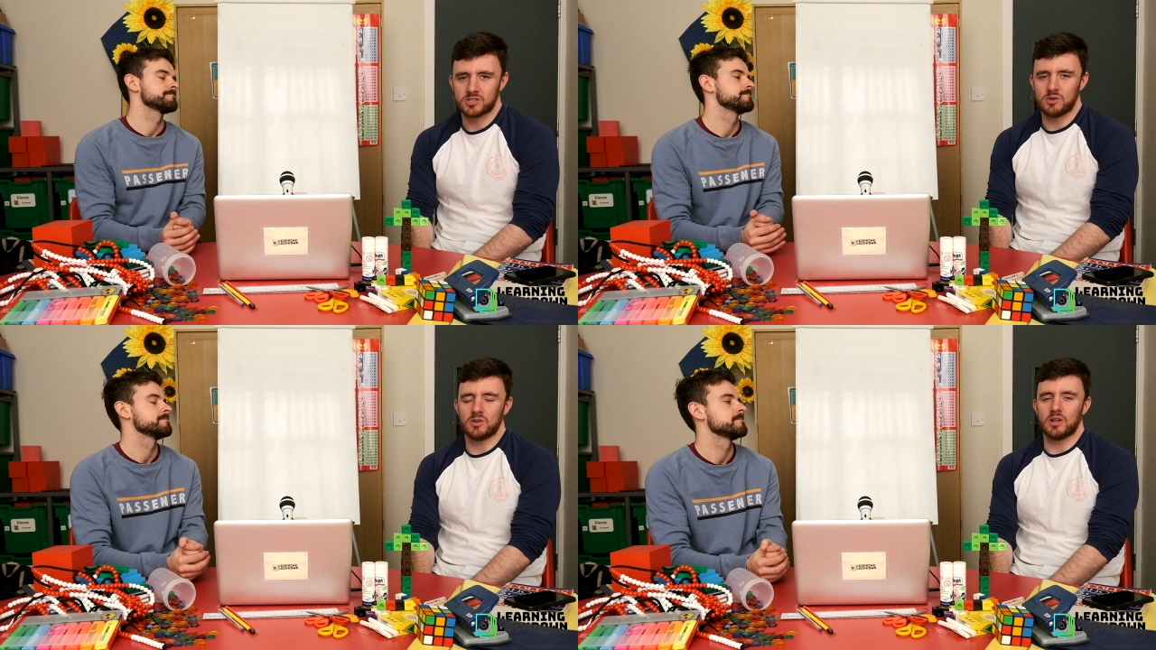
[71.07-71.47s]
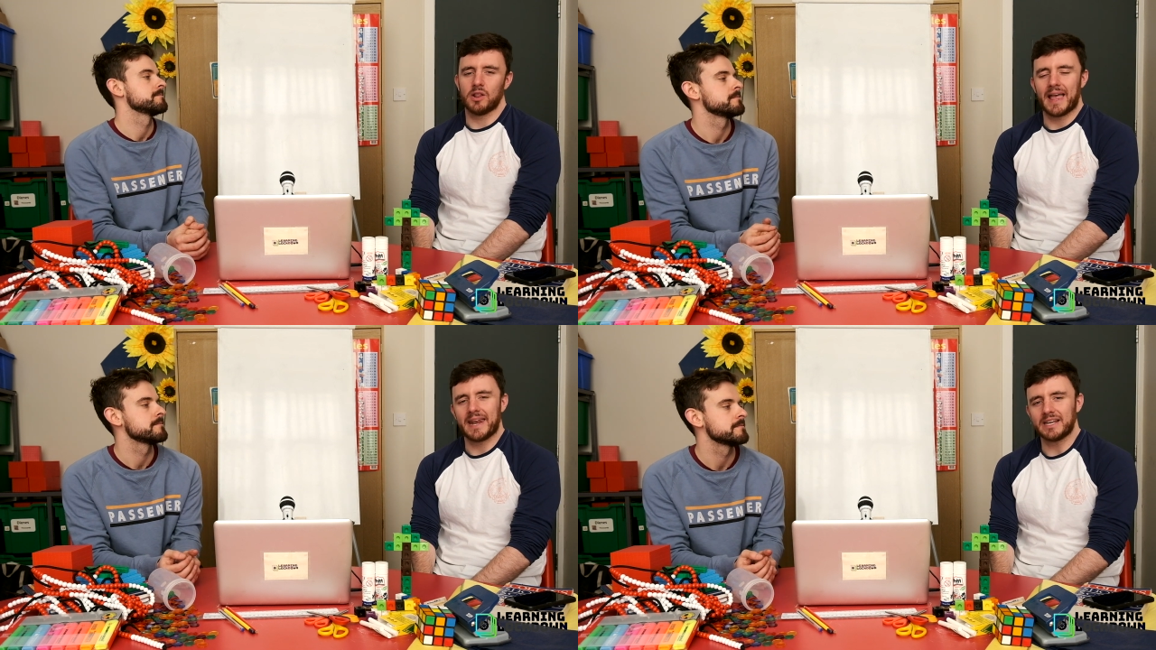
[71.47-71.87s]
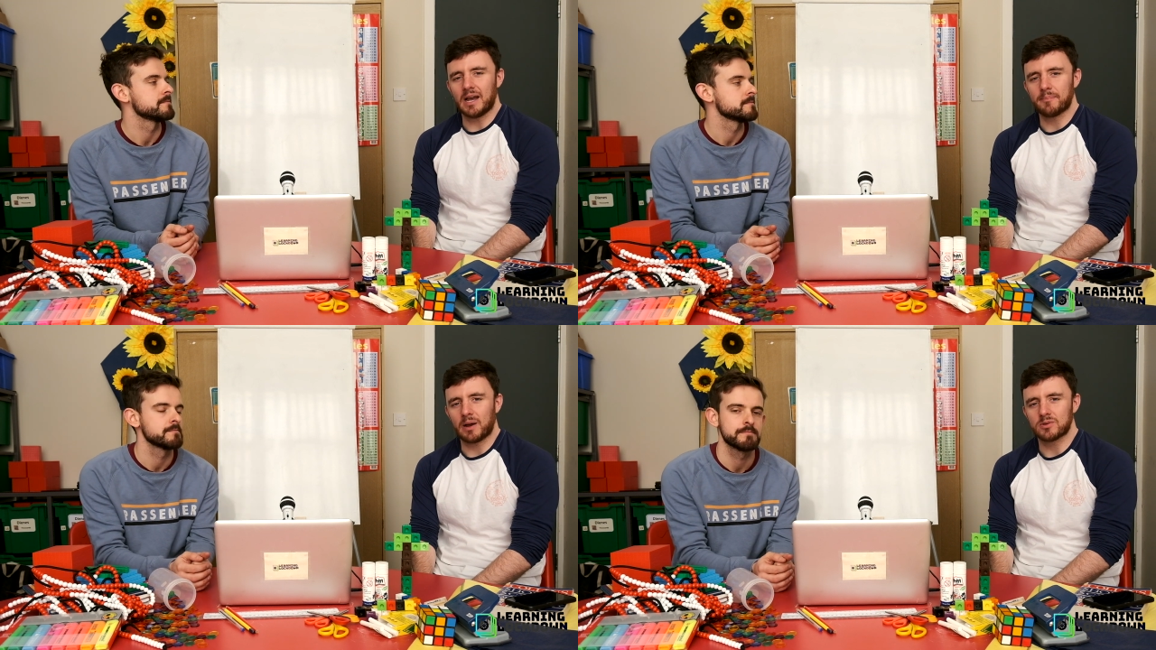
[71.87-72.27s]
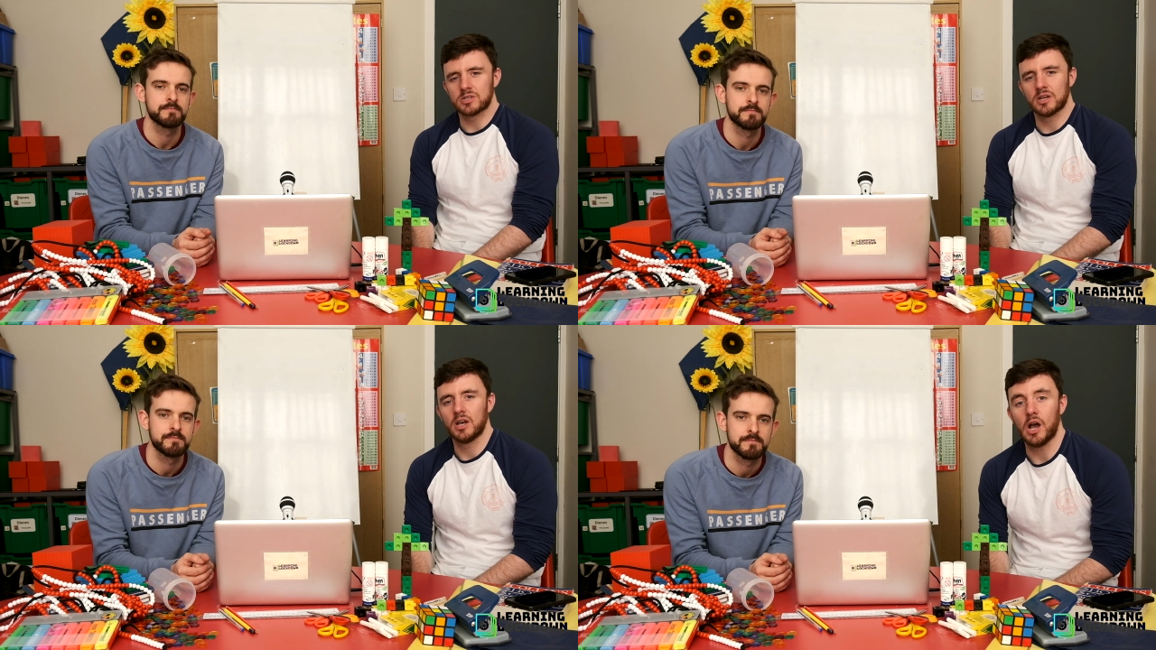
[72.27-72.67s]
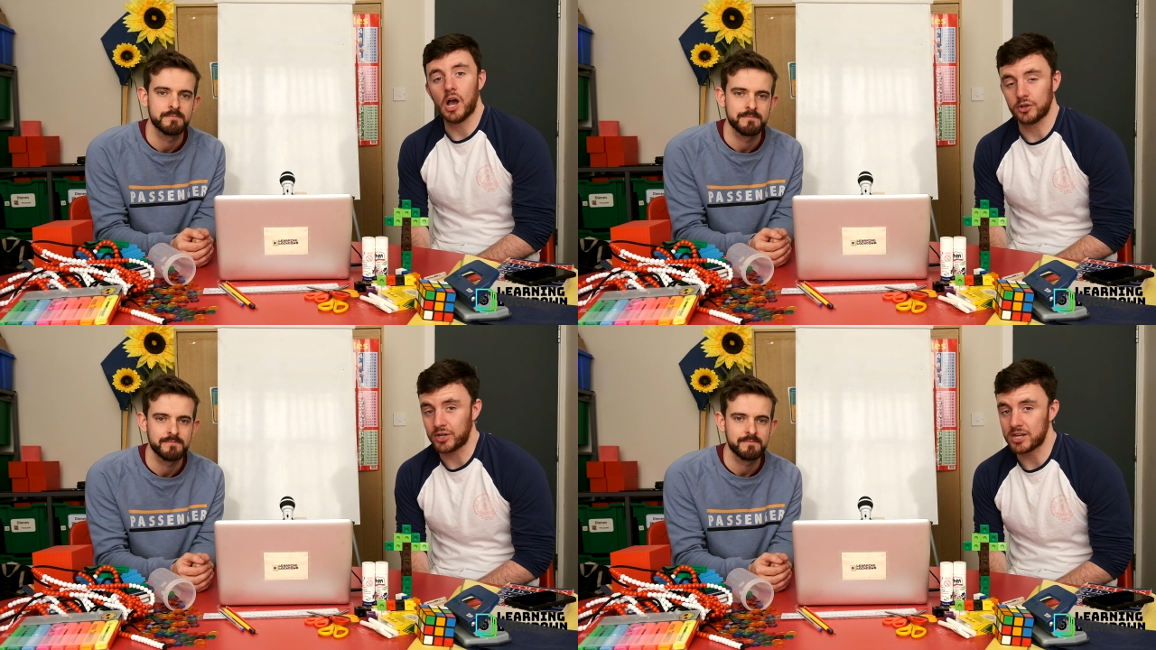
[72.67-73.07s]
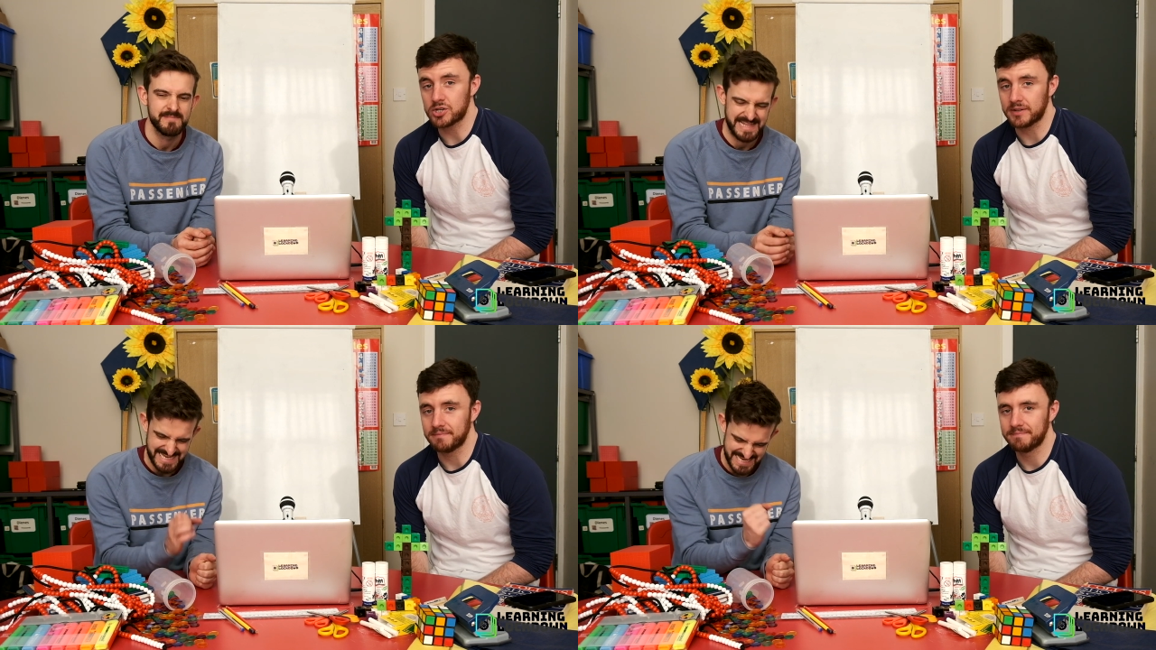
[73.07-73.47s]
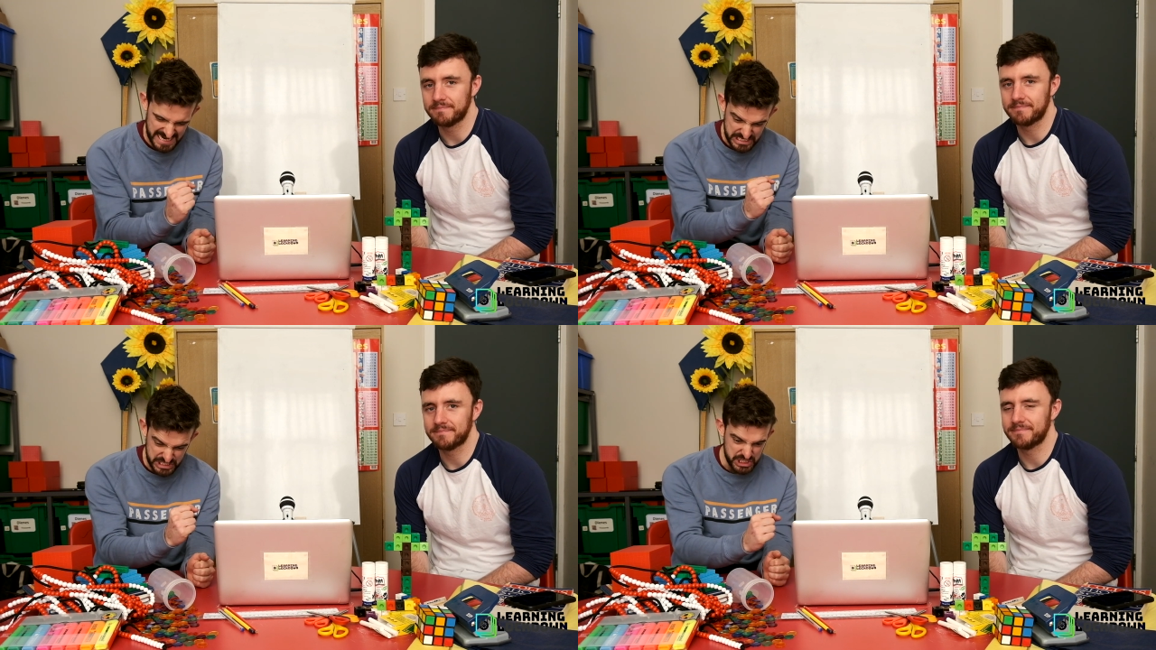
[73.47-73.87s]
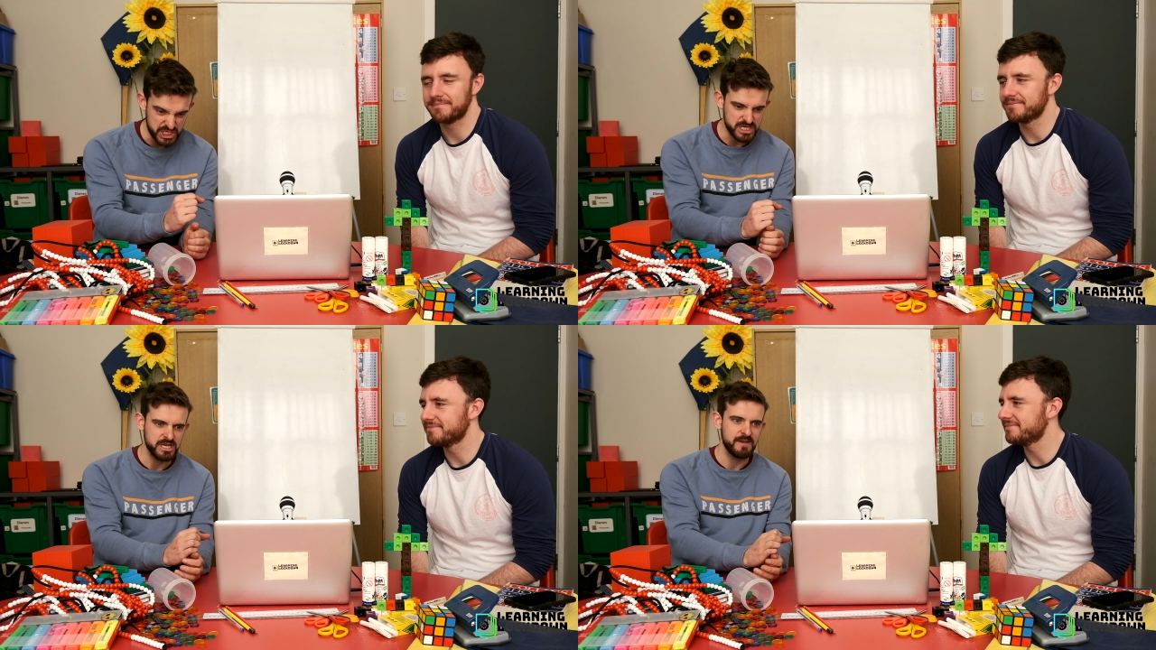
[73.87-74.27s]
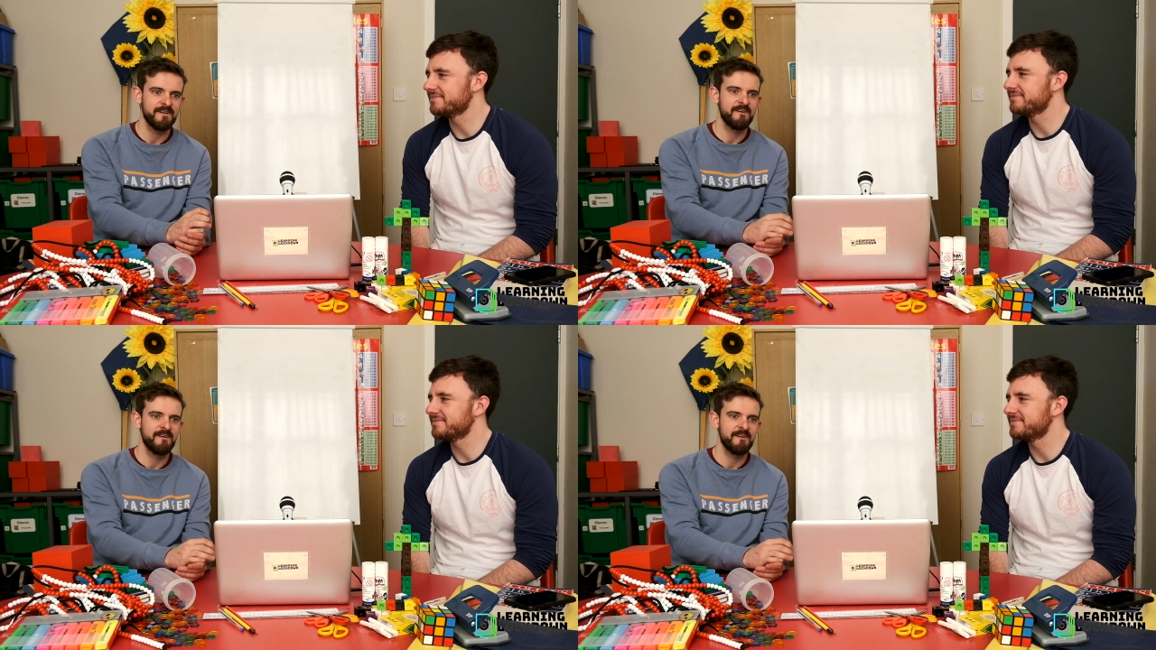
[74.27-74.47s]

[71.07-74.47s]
Speaker 1: to learning about addition. Yes.